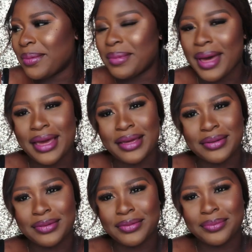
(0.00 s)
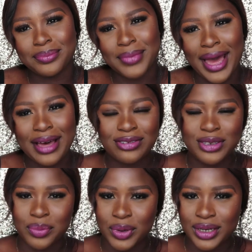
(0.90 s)
I have
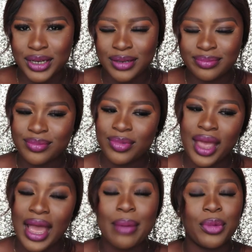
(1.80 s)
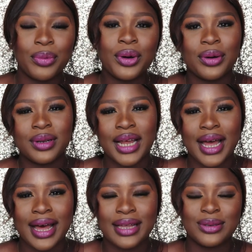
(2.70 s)
somebody, her mom called
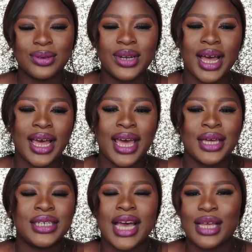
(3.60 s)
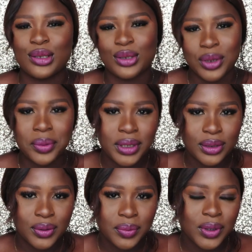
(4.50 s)
her and told her she had to stop
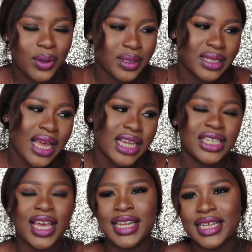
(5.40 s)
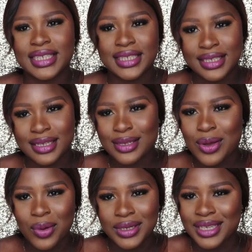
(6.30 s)
keto because she heard there's a disease
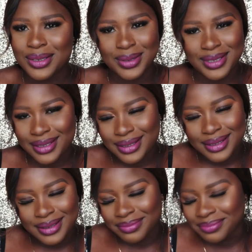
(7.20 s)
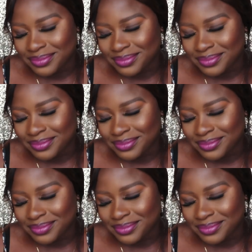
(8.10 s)
called ketosis.